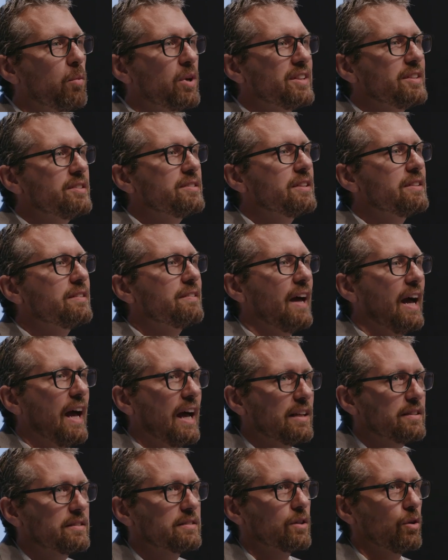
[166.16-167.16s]
What is the
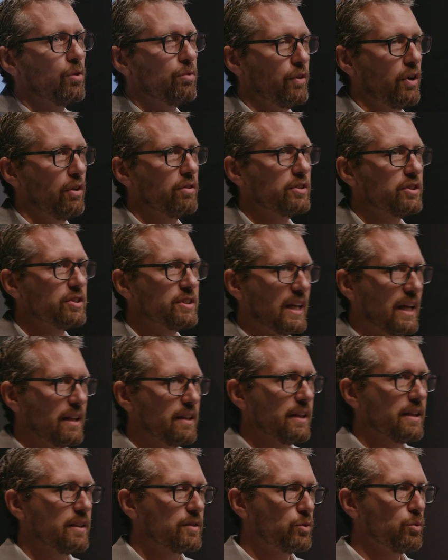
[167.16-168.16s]
task of
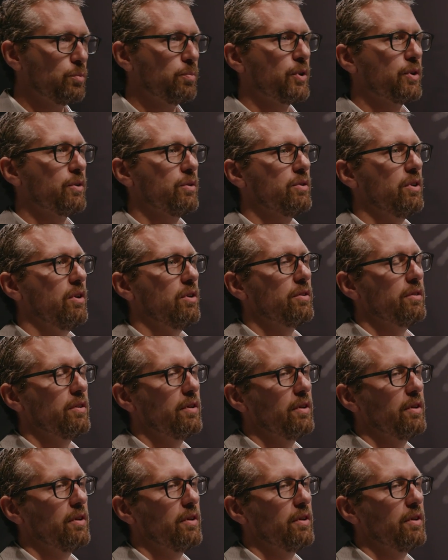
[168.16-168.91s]
understanding a superconductor?